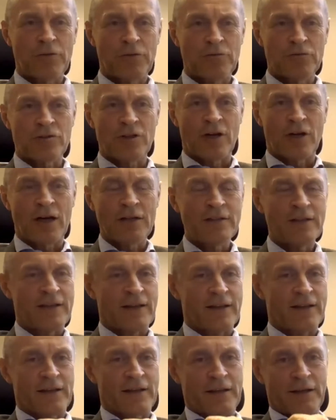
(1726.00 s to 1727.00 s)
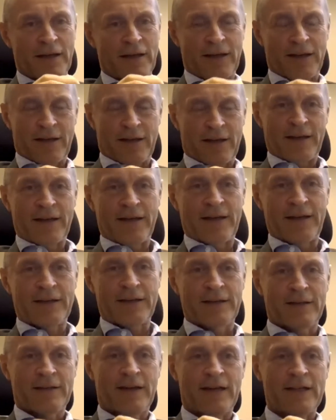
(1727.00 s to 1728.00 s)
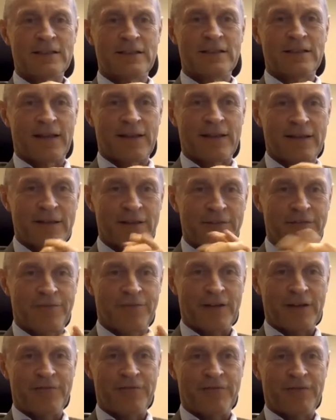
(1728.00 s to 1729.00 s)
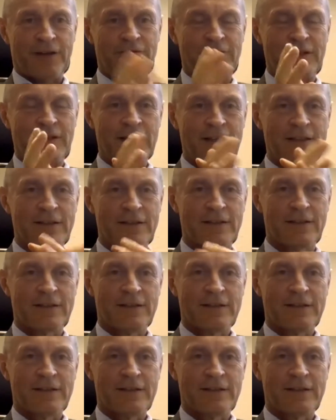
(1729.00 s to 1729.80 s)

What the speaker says: you start, and then I can extend if needed.